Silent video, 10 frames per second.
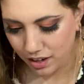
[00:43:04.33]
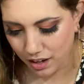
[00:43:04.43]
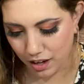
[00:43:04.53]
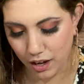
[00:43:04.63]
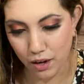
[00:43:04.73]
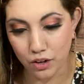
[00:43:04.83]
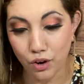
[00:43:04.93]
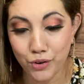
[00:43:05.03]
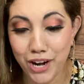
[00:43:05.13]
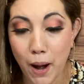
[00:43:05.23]

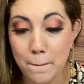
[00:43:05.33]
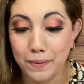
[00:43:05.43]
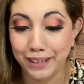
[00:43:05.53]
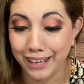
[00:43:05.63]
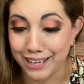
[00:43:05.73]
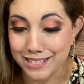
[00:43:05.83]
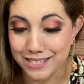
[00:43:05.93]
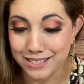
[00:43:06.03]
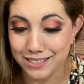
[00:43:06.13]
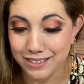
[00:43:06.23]
Coconut Bliss.
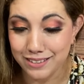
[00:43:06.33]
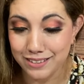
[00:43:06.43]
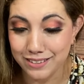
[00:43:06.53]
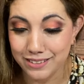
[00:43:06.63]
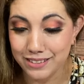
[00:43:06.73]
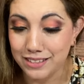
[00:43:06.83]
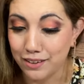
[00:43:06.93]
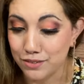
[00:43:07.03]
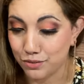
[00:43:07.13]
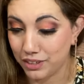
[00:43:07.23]

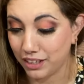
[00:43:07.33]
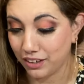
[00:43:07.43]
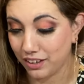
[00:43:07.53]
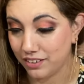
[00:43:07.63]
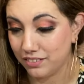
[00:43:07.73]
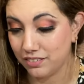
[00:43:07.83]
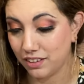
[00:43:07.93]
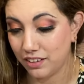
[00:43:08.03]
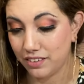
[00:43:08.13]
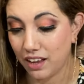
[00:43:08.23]
Sounds really good.
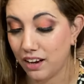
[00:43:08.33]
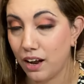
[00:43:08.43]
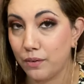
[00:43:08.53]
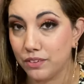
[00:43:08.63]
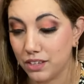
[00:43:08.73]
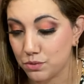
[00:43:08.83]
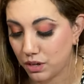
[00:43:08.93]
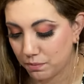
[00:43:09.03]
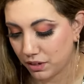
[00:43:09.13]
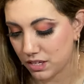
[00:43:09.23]
This one
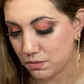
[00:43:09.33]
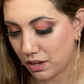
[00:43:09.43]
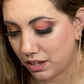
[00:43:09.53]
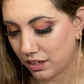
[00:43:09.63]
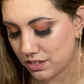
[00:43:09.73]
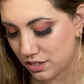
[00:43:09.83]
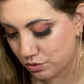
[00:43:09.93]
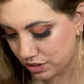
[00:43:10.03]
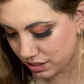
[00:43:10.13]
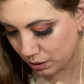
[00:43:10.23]
I'm going to smell it because it's
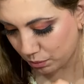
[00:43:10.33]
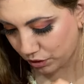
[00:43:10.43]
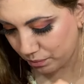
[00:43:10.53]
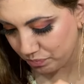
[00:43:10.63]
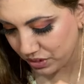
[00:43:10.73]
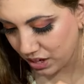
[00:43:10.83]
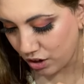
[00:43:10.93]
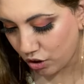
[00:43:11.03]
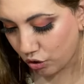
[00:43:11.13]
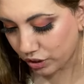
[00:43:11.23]
resealable.
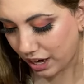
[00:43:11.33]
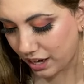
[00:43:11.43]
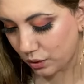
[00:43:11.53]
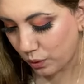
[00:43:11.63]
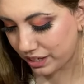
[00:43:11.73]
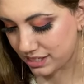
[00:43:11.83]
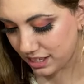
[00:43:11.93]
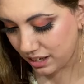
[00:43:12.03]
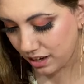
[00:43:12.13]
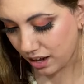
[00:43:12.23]
Organic white
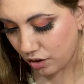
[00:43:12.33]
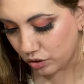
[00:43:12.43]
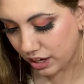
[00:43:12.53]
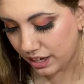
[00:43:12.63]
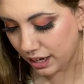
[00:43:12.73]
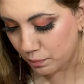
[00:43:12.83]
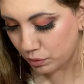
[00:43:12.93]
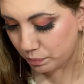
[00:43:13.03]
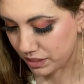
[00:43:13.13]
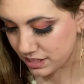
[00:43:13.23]
tea, organic apple
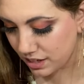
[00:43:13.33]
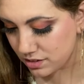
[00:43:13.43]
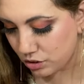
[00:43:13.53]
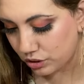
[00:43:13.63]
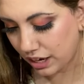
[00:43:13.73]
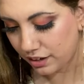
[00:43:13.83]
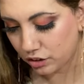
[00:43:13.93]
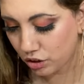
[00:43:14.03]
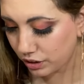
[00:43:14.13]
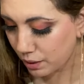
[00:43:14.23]
pieces, organic
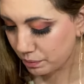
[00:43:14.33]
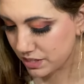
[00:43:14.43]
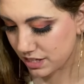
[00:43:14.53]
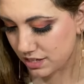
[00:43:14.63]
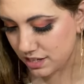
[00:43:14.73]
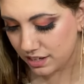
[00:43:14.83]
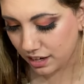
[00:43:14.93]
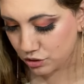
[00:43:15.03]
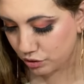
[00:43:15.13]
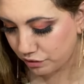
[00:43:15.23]
coconut pieces, and
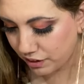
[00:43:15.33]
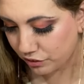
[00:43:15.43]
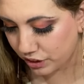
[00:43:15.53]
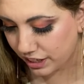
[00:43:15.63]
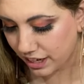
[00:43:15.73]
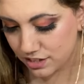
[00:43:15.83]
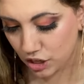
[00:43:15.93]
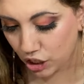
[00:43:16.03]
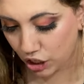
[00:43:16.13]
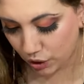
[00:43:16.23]
natural flavor, and it has
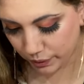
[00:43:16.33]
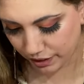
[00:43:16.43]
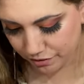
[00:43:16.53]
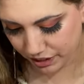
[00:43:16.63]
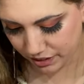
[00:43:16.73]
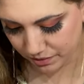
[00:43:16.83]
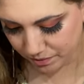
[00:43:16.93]
low caffeine.